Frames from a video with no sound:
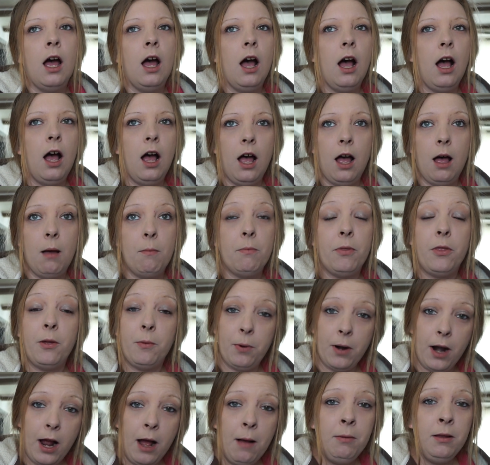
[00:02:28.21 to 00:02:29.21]
Um, the
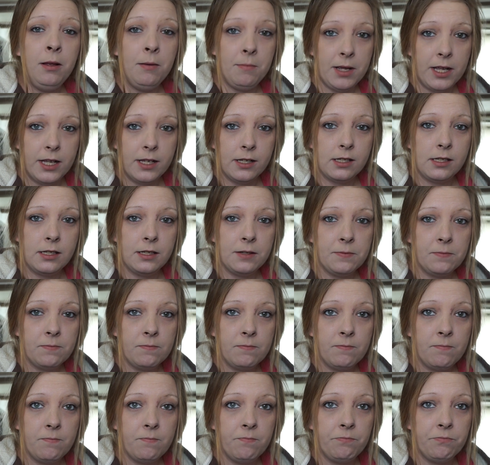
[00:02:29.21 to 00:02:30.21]
problem is,
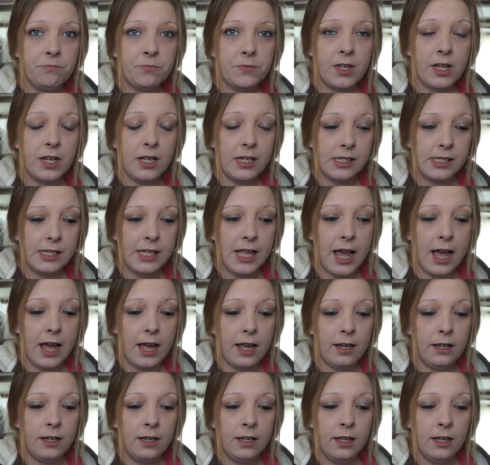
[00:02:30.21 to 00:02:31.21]
is
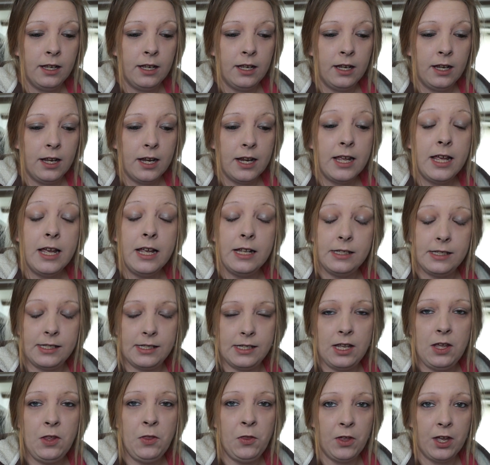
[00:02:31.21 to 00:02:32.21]
that kids
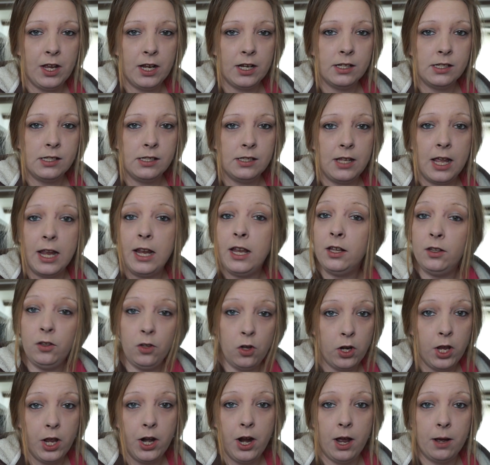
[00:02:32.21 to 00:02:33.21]
see things. They can
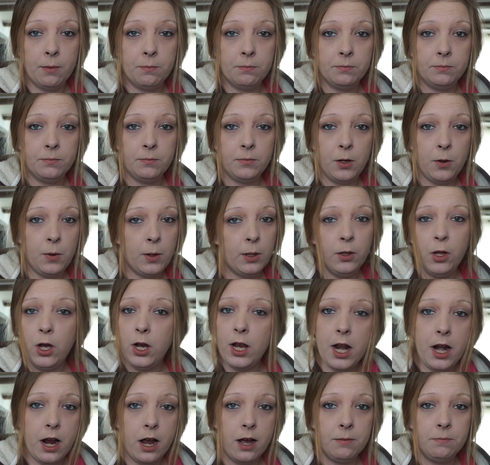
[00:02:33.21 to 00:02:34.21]
look it up. You can
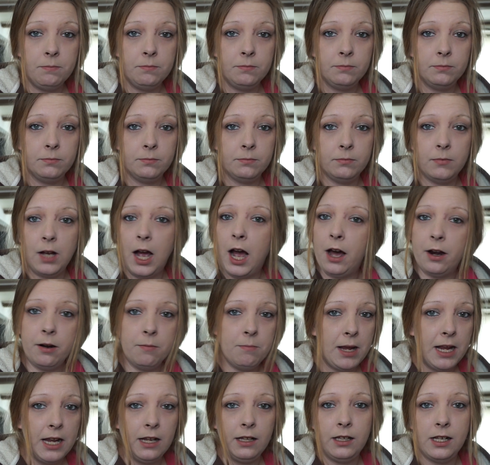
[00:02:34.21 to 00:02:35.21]
look it up, how to
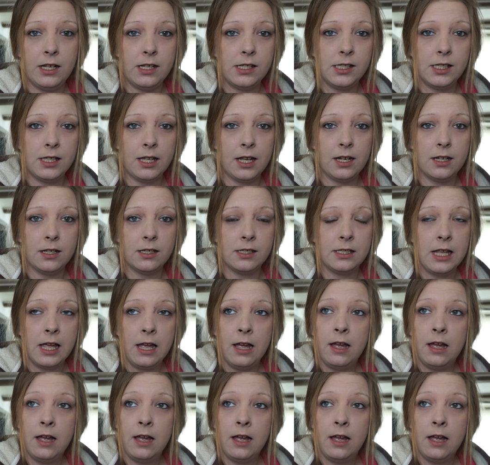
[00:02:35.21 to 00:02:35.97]
make these things.